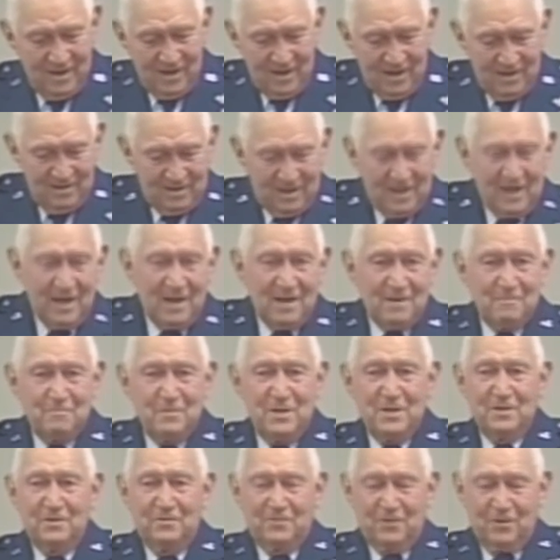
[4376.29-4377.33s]
He got his
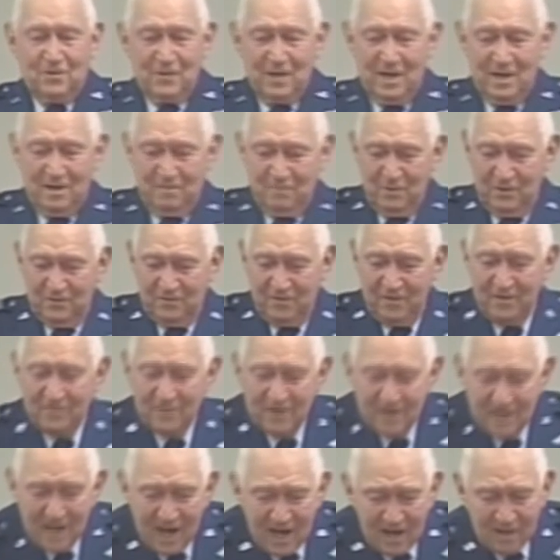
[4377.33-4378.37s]
billfold out and put
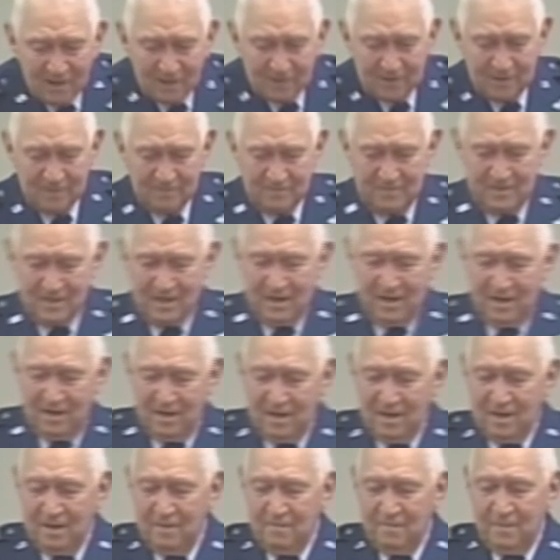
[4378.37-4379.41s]
fifty dollars up there.
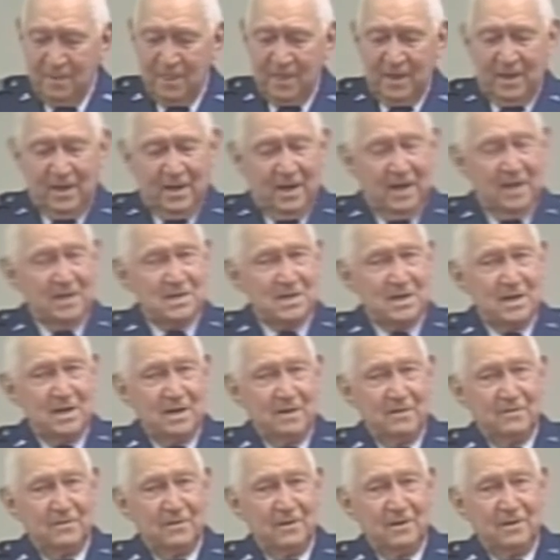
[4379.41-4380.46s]
He said,
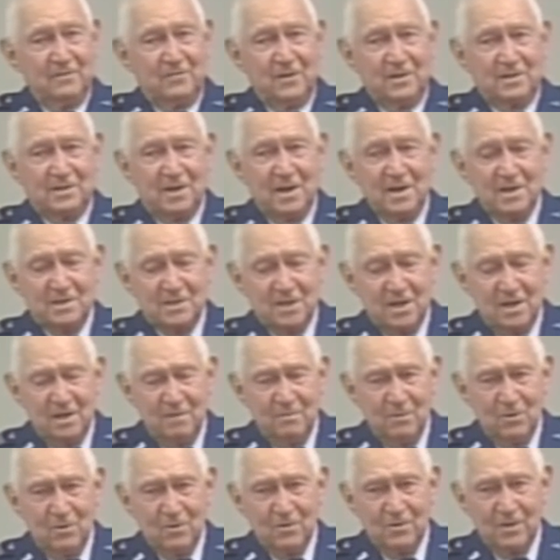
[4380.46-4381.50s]
if, if it takes any
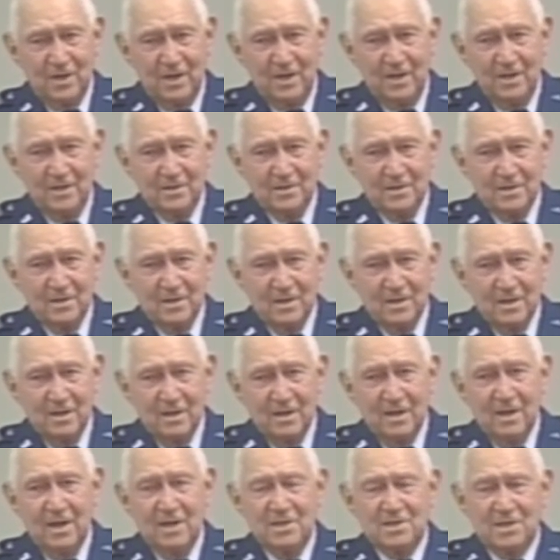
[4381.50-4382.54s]
more than this,
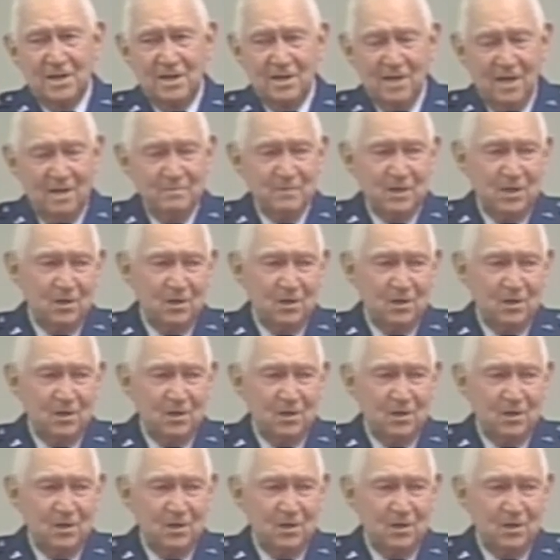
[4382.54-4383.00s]
he said, let me